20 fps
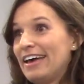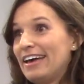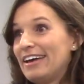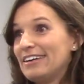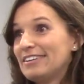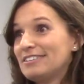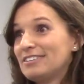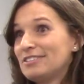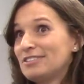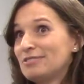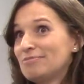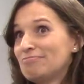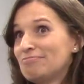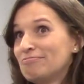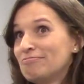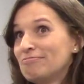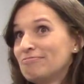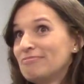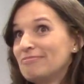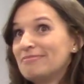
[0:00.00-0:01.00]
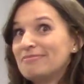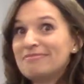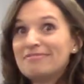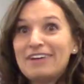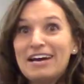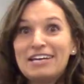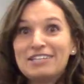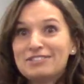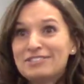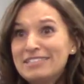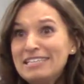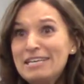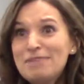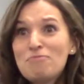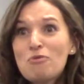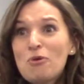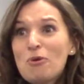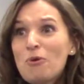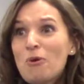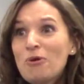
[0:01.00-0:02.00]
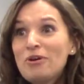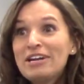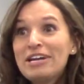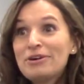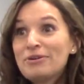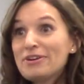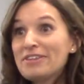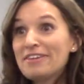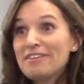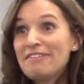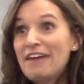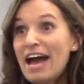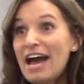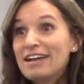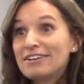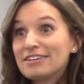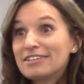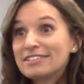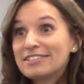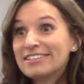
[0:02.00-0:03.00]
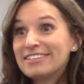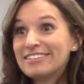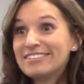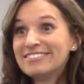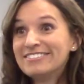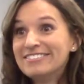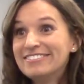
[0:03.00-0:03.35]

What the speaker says: And it doesn't get more ordinary than that, does it?